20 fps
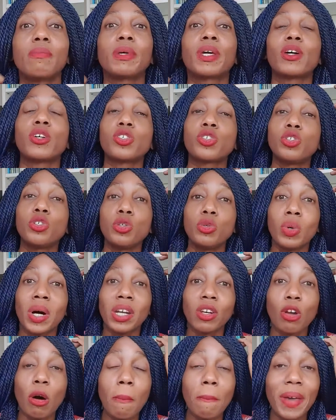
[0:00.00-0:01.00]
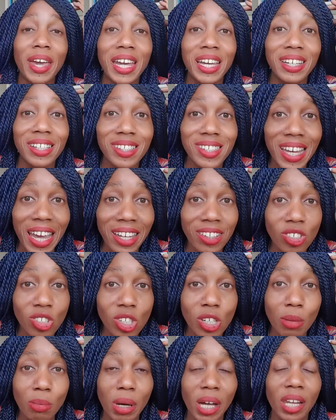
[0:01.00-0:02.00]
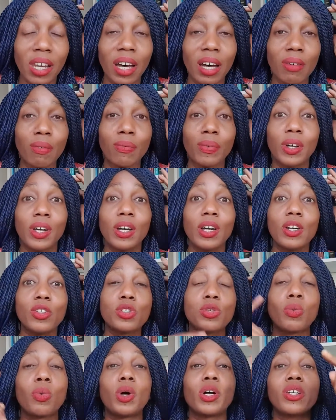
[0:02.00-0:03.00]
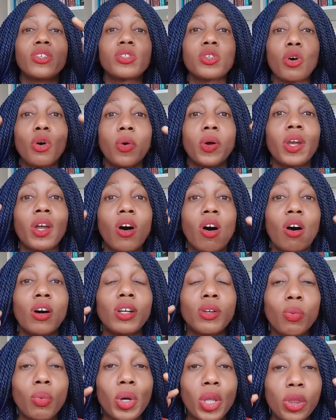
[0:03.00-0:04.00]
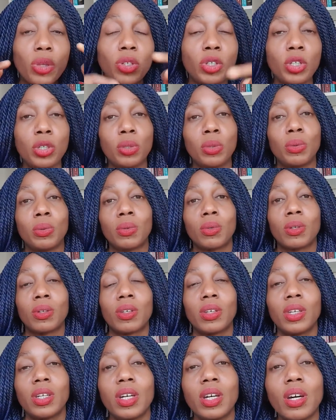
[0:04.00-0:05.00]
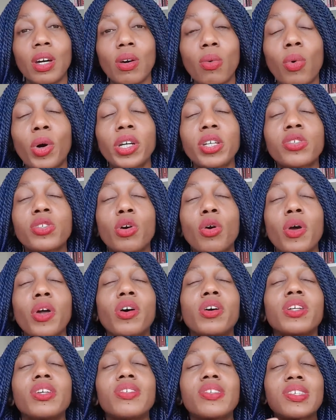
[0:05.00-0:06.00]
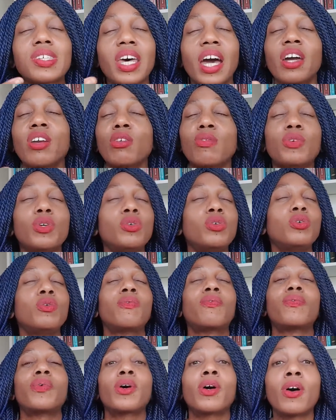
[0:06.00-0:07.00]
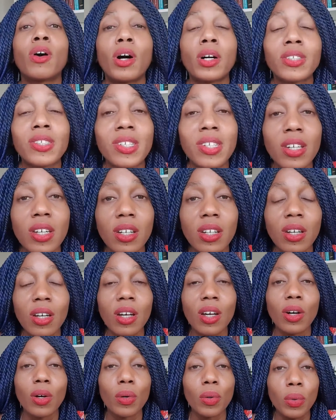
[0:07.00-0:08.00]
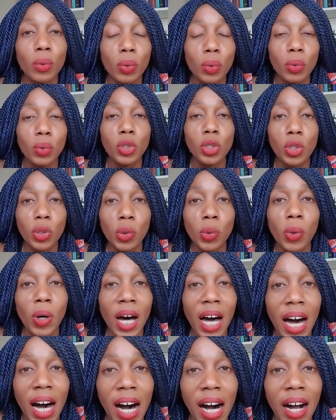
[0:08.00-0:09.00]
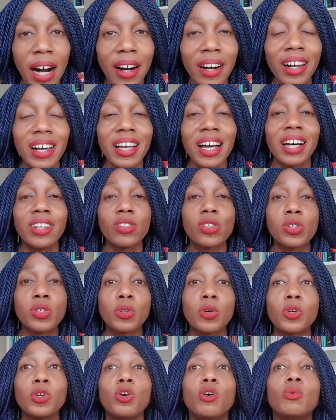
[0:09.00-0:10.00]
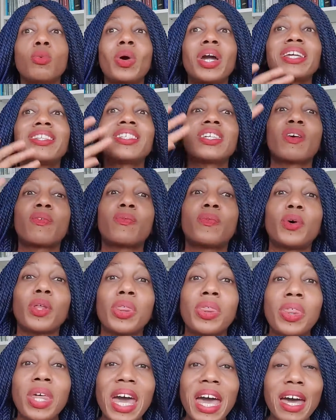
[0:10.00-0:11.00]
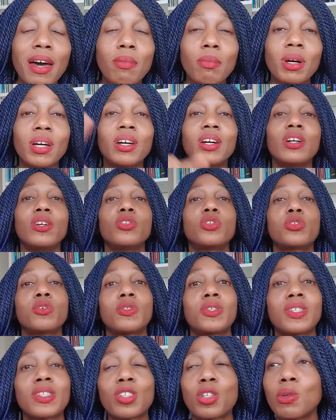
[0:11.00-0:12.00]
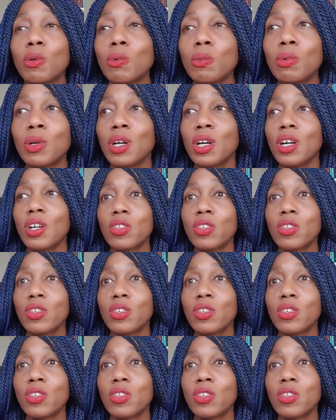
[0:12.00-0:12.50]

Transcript: because you are not paying attention, my love, to what is going on with you. What is going on inside of you? You've forgotten who you are. And so you're waiting for them to, to,